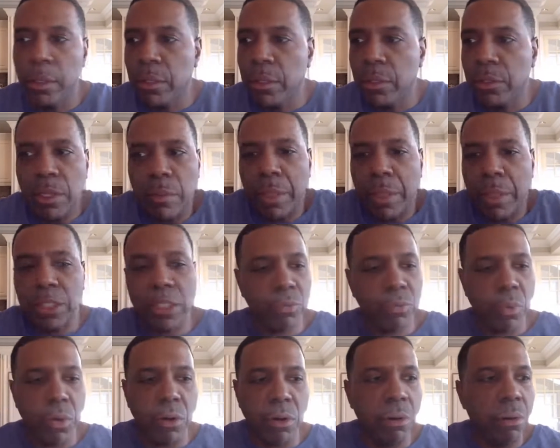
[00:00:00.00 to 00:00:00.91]
Somebody
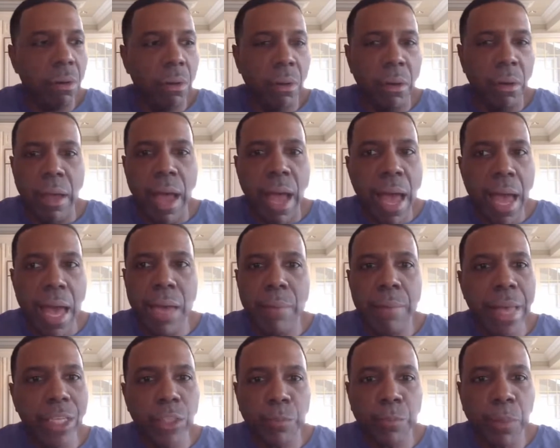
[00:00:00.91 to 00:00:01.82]
says, well, how
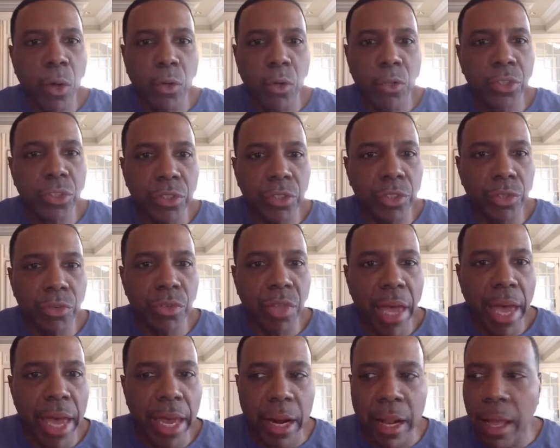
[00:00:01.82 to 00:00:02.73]
am I supposed to do
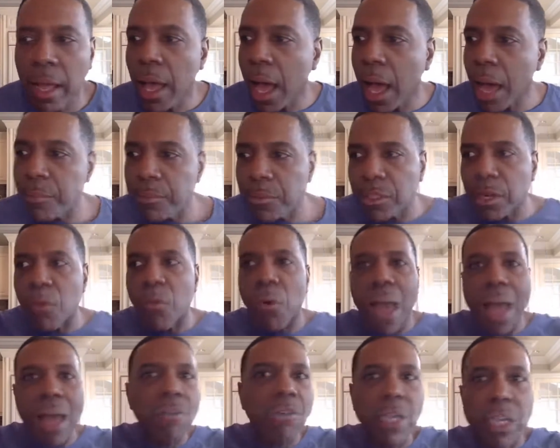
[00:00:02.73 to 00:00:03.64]
that? I'm
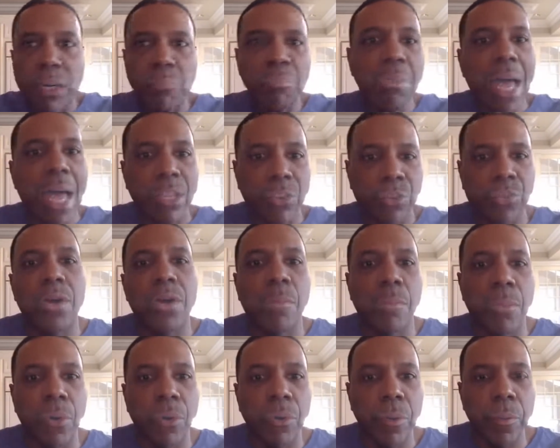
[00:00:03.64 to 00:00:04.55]
surrounded by
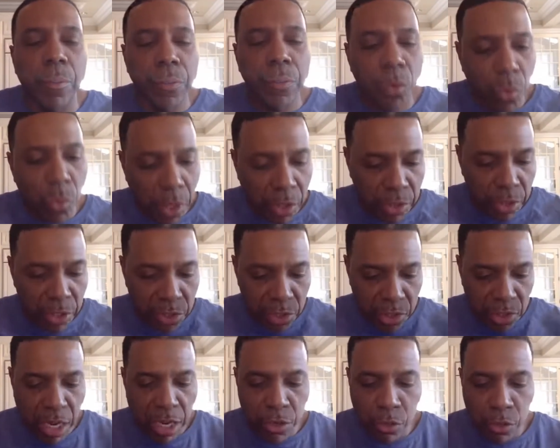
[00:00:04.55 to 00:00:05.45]
trouble. Well, this
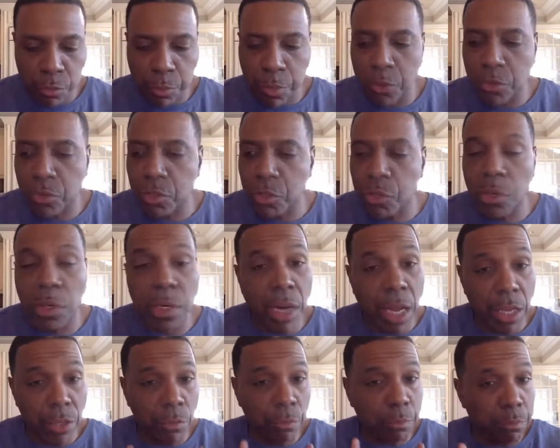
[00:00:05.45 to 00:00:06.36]
is how you're supposed to do it.
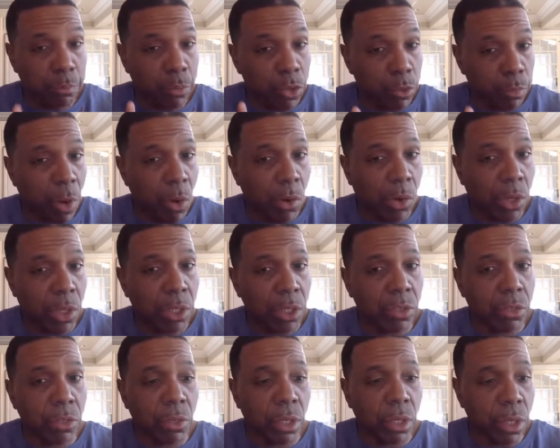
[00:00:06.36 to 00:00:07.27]
And we spoke of
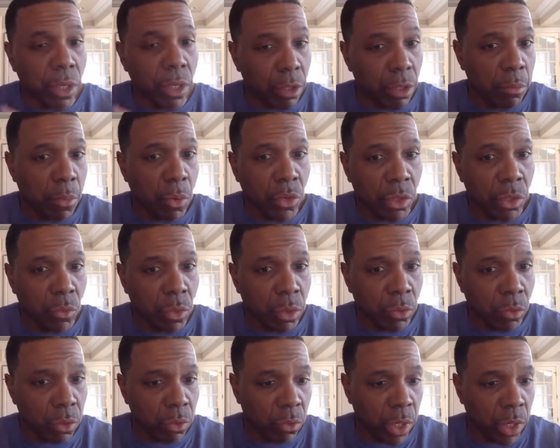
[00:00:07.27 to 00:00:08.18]
this
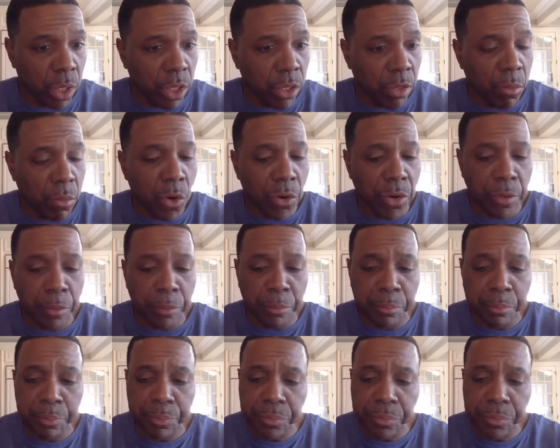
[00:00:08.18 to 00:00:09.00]
one other morning.